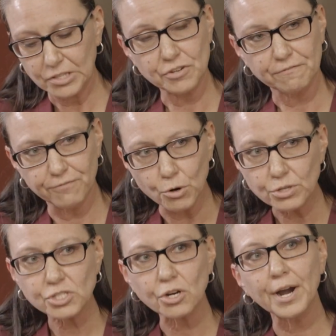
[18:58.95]
to
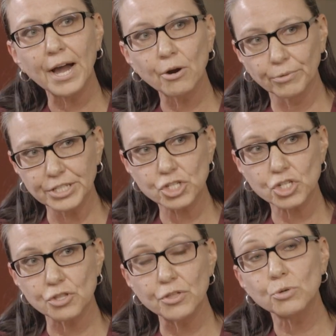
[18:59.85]
focus our outreach
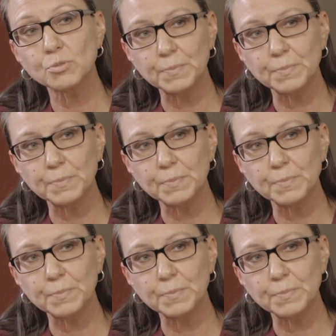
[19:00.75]
to those